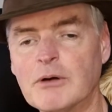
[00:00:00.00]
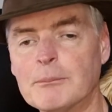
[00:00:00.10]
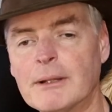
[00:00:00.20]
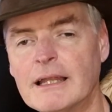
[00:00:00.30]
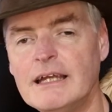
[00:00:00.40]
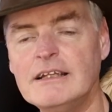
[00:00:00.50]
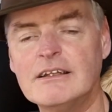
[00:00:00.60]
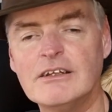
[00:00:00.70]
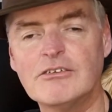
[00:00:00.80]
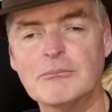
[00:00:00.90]
played
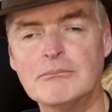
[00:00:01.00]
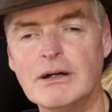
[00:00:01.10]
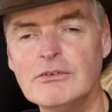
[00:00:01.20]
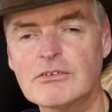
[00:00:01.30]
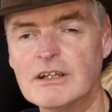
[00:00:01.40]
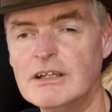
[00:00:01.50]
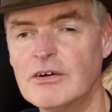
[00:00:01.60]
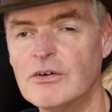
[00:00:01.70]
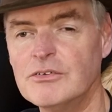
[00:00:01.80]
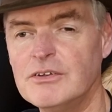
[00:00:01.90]
this mostly
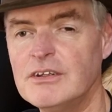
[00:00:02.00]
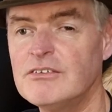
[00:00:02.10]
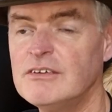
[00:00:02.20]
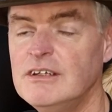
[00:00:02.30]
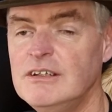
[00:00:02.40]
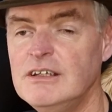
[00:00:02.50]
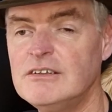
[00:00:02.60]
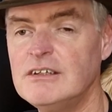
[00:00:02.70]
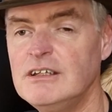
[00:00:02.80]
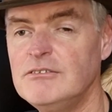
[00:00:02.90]
on the
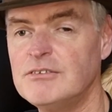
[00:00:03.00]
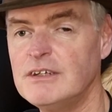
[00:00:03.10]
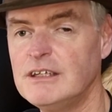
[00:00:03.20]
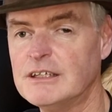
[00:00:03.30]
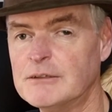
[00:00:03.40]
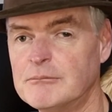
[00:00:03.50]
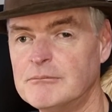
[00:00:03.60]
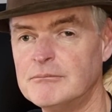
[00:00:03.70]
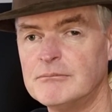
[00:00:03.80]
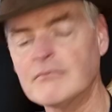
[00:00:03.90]
CDTV.
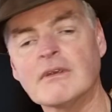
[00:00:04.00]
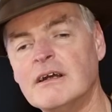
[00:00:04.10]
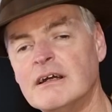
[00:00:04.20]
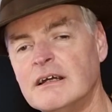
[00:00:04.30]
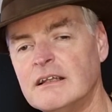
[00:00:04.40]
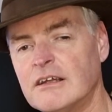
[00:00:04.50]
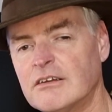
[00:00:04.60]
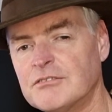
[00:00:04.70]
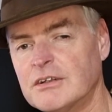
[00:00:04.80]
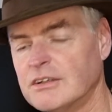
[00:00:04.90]
Let's have a look